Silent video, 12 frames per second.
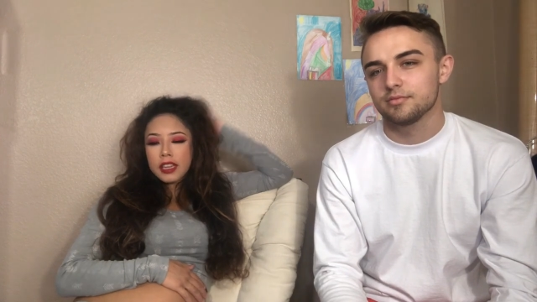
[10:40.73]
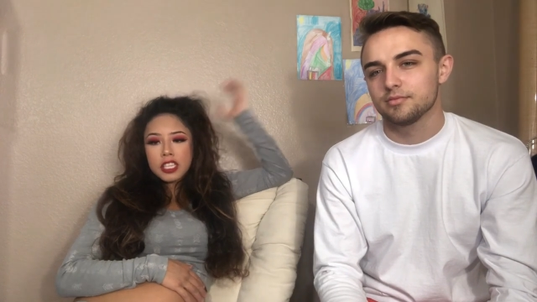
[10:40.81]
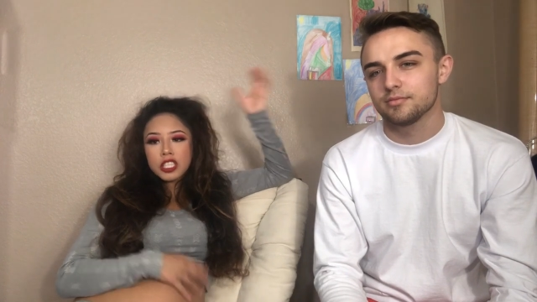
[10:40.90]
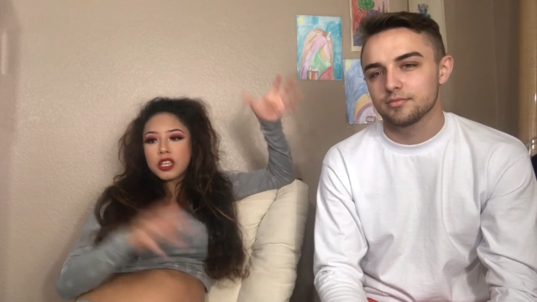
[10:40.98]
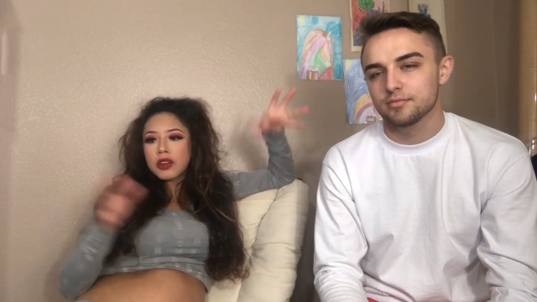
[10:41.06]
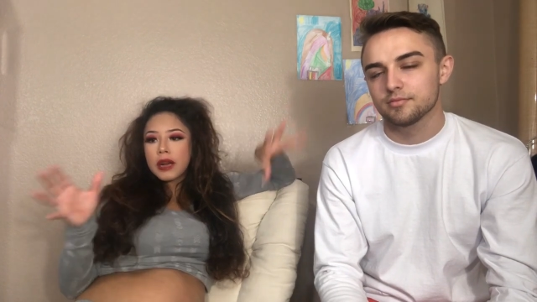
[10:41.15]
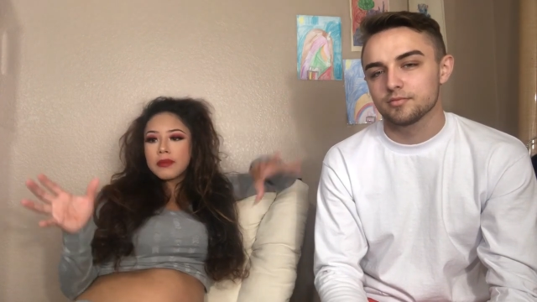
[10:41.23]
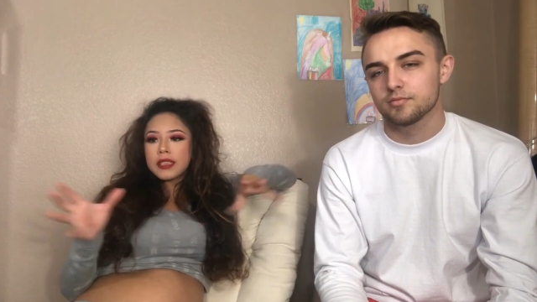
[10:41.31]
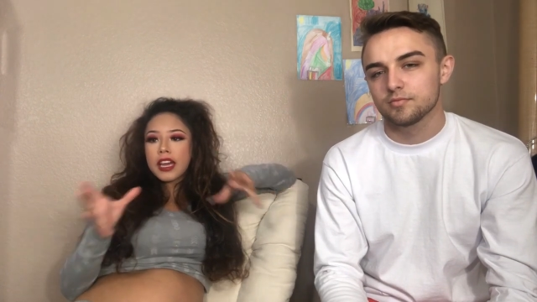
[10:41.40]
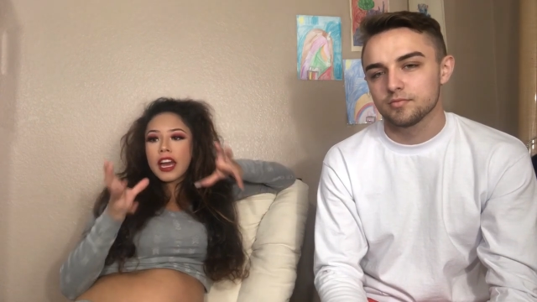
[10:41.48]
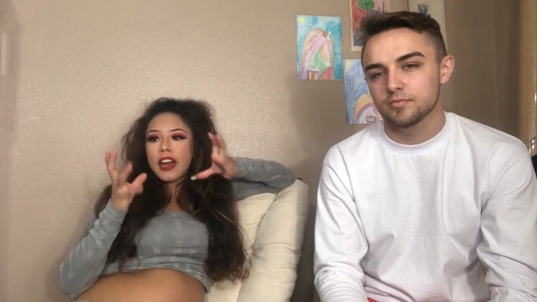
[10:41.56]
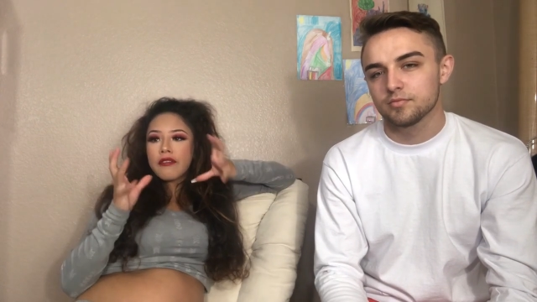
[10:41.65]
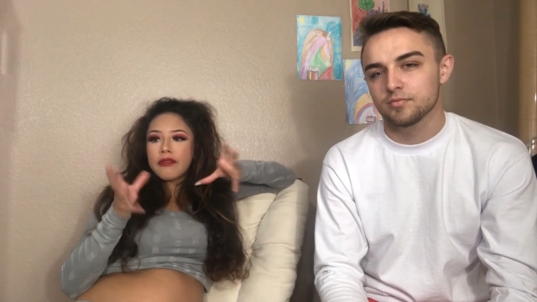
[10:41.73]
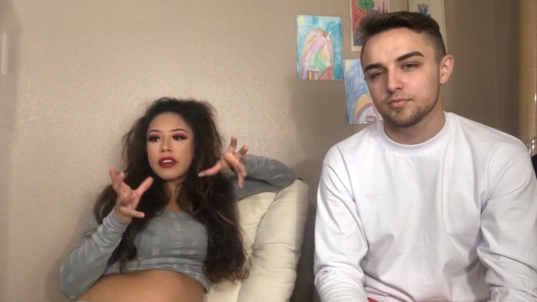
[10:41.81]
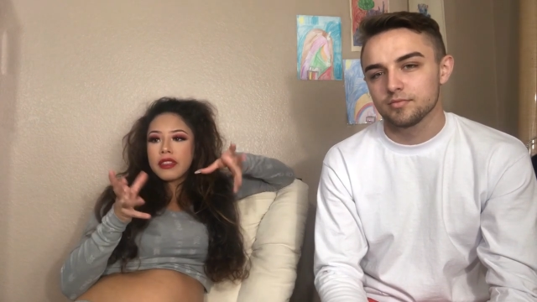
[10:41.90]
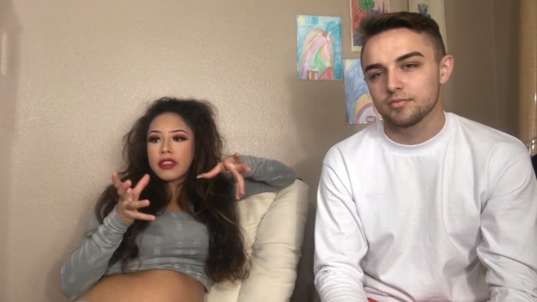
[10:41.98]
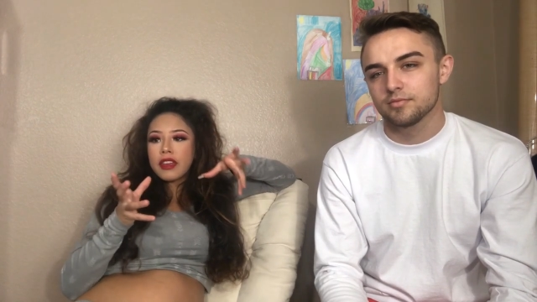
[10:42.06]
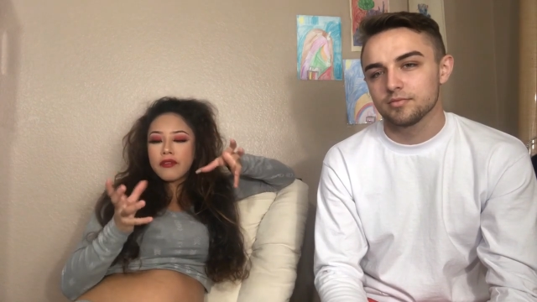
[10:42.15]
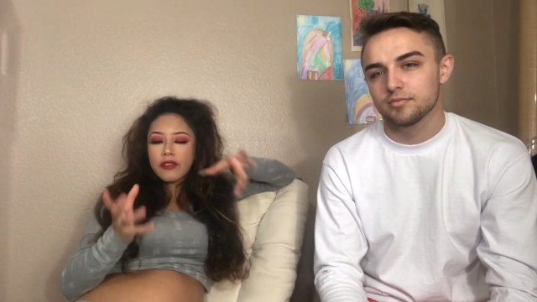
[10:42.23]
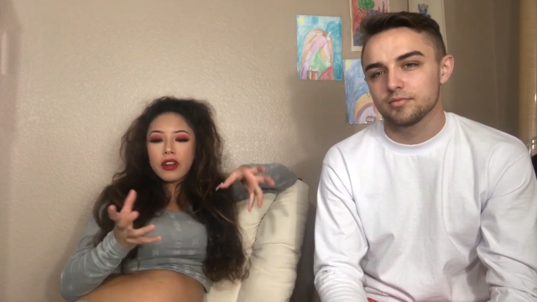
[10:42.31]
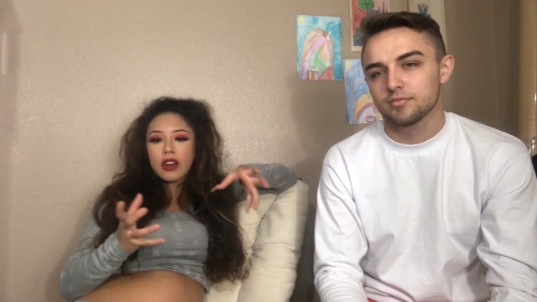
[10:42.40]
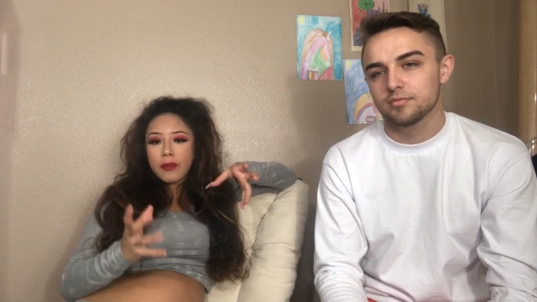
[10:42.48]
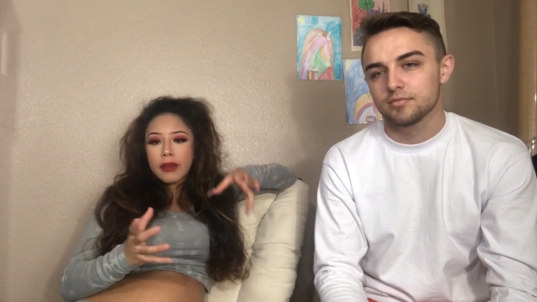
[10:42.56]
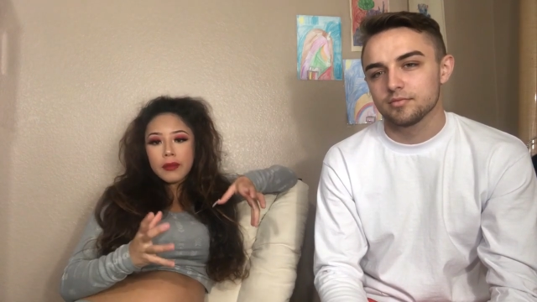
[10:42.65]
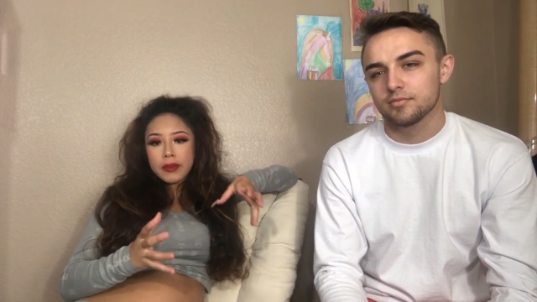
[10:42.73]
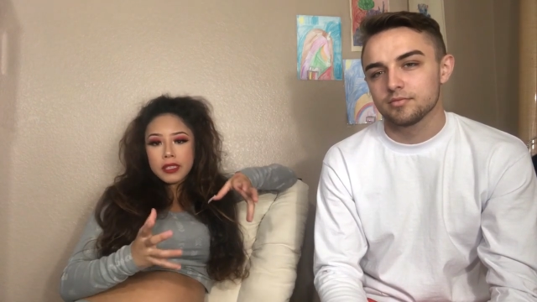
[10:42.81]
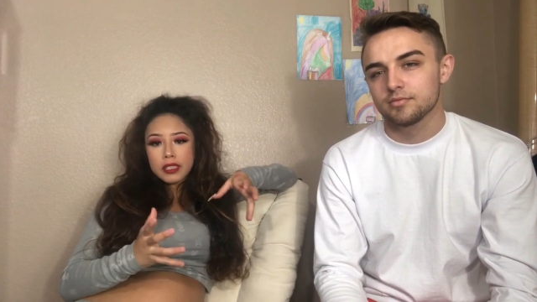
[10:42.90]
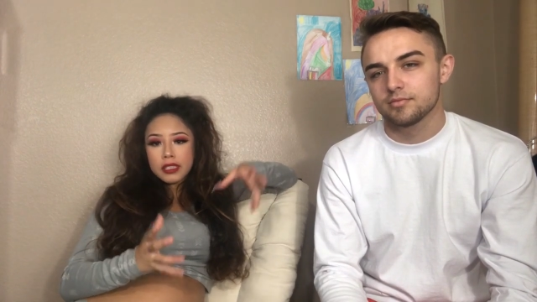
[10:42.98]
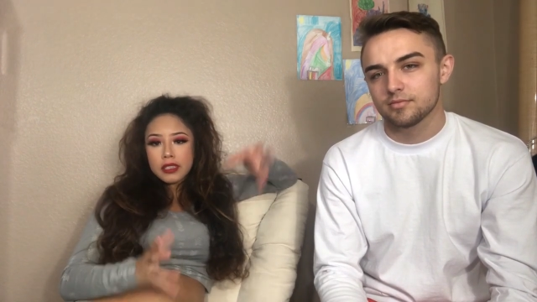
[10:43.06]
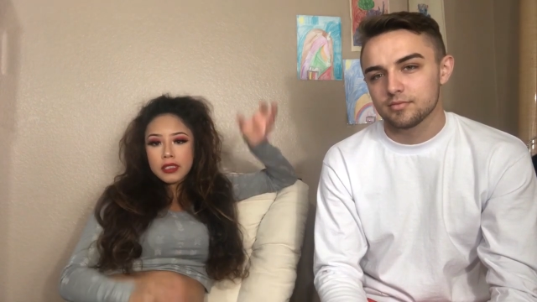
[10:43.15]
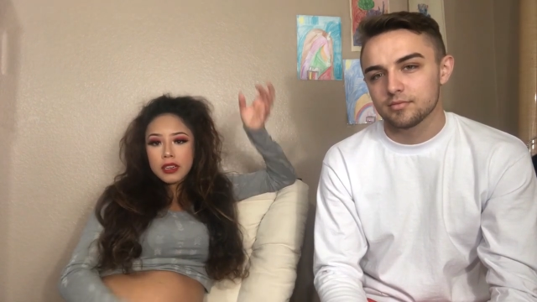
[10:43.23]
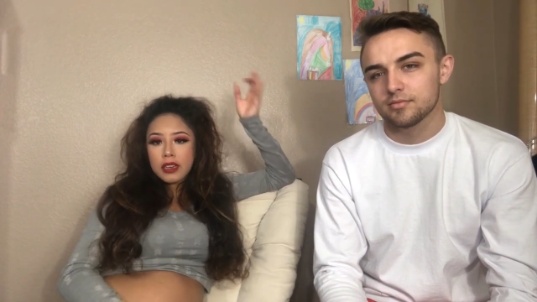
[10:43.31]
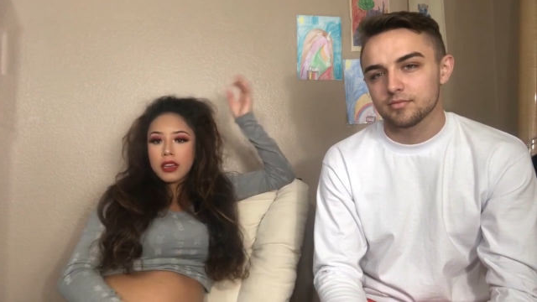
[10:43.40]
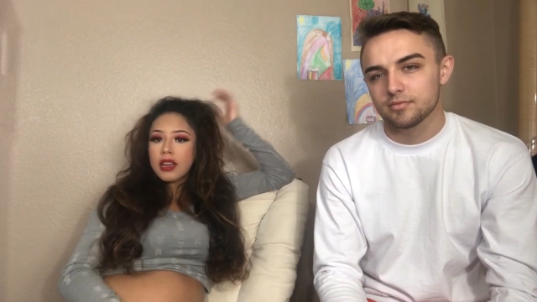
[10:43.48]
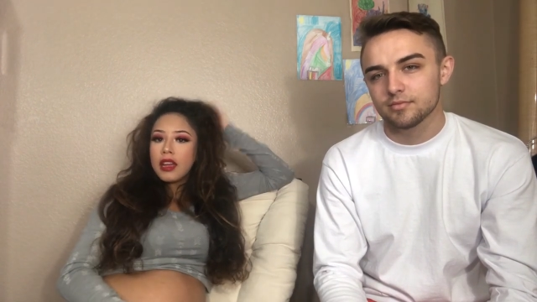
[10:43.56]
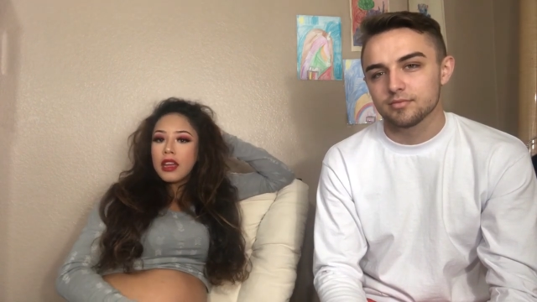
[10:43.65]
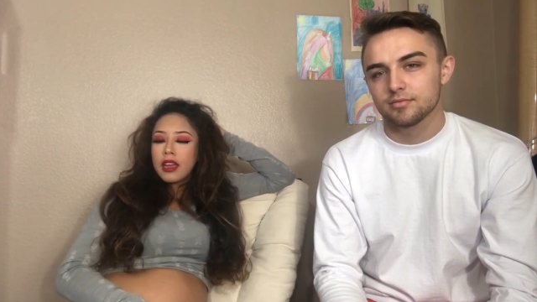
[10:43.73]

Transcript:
Speaker 1: Like, she grabs everything for her baby sister,